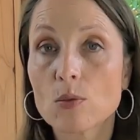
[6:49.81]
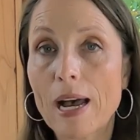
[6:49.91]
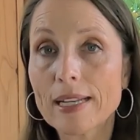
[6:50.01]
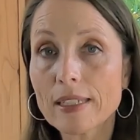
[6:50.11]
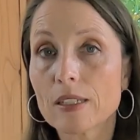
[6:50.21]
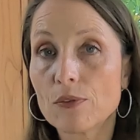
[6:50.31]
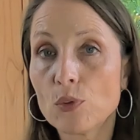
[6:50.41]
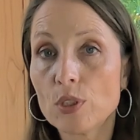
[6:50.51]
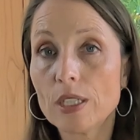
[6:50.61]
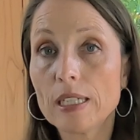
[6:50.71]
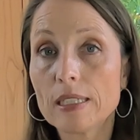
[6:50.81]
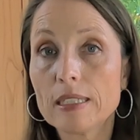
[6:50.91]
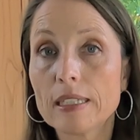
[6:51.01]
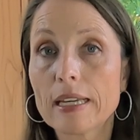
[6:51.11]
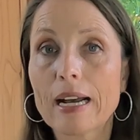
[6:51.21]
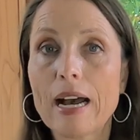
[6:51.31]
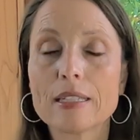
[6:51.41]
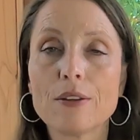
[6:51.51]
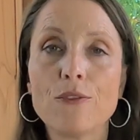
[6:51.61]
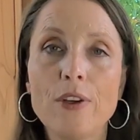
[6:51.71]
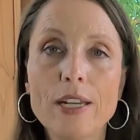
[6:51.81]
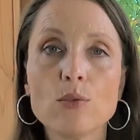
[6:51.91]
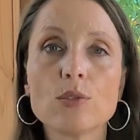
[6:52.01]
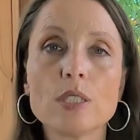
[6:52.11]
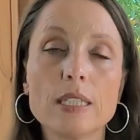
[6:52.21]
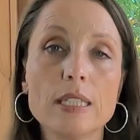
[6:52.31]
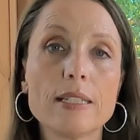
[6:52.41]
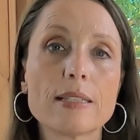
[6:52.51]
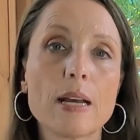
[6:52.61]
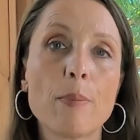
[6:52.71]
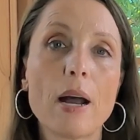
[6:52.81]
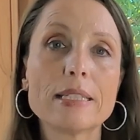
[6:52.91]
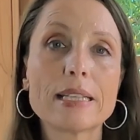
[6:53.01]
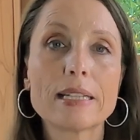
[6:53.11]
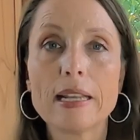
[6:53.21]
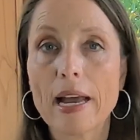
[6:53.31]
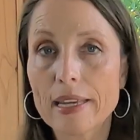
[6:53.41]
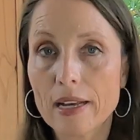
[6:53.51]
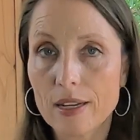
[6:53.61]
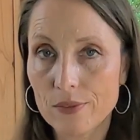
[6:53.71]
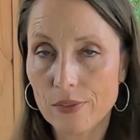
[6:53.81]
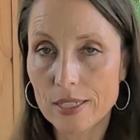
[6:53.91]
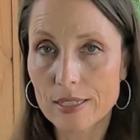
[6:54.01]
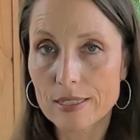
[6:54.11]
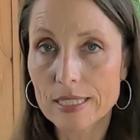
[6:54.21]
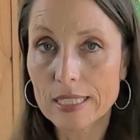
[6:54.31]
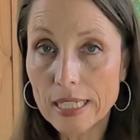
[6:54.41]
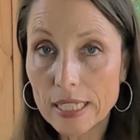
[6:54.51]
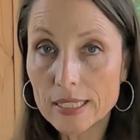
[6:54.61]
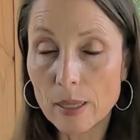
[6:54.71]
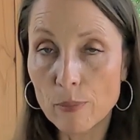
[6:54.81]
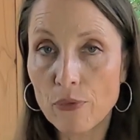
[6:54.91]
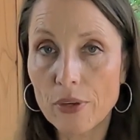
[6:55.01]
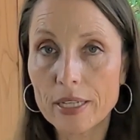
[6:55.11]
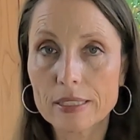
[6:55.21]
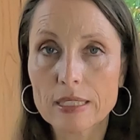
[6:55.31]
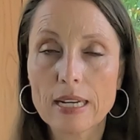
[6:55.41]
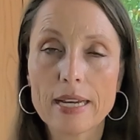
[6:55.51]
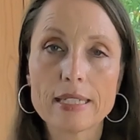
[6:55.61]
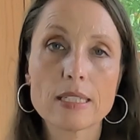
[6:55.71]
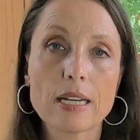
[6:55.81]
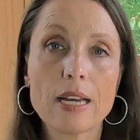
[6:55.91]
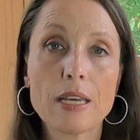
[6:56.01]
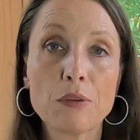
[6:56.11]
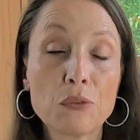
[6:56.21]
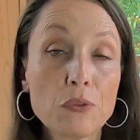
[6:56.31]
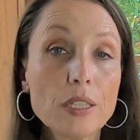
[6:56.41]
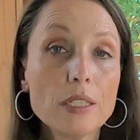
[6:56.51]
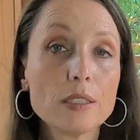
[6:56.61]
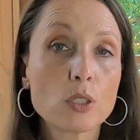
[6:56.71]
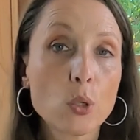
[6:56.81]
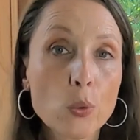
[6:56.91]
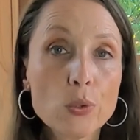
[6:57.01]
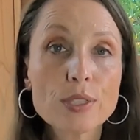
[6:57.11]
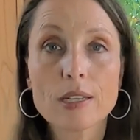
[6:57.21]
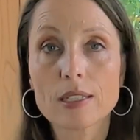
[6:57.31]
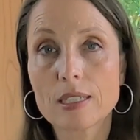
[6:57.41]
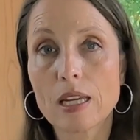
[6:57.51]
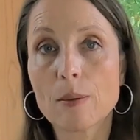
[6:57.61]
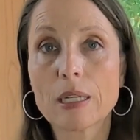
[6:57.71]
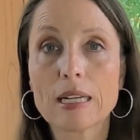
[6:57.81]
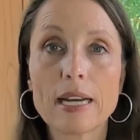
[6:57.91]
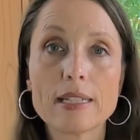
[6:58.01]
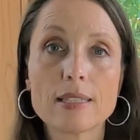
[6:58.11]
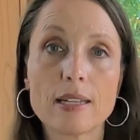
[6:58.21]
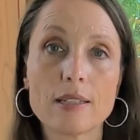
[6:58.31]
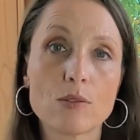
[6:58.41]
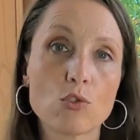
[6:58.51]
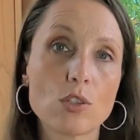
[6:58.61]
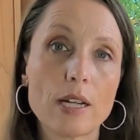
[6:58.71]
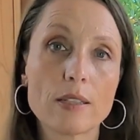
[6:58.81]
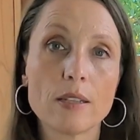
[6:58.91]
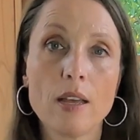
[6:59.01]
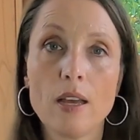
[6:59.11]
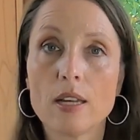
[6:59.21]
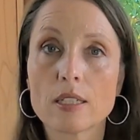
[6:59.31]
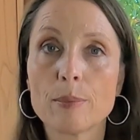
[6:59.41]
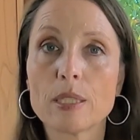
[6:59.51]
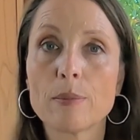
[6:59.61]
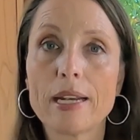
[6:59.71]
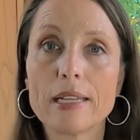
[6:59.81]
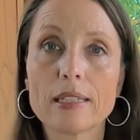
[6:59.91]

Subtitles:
That would be one thing. Secondly, especially if you are using the DDZap as a layman, I would not recommend starting 3 or 4 larger